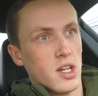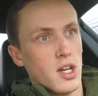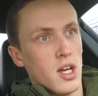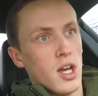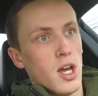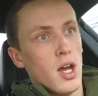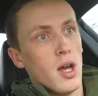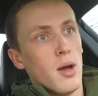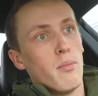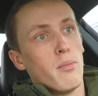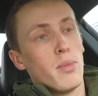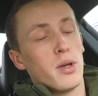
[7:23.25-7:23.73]

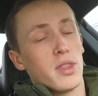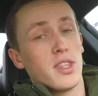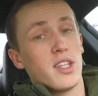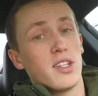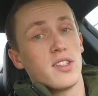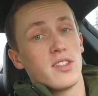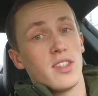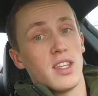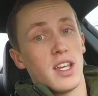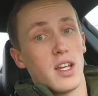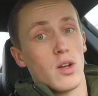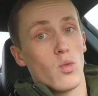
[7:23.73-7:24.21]
But
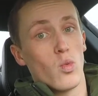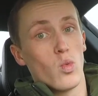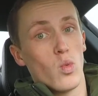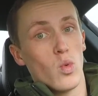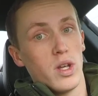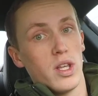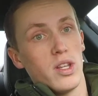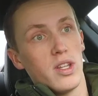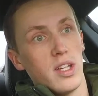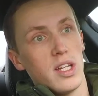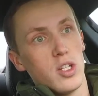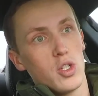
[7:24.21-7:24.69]
this thing
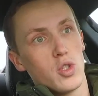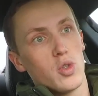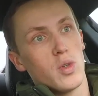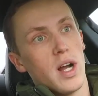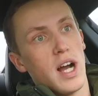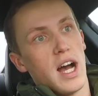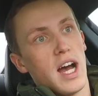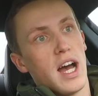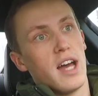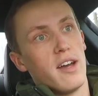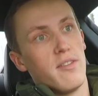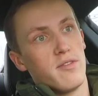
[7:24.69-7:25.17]
really
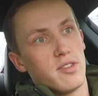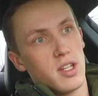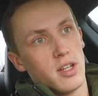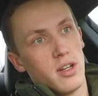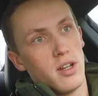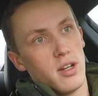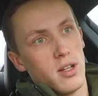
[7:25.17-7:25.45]
drives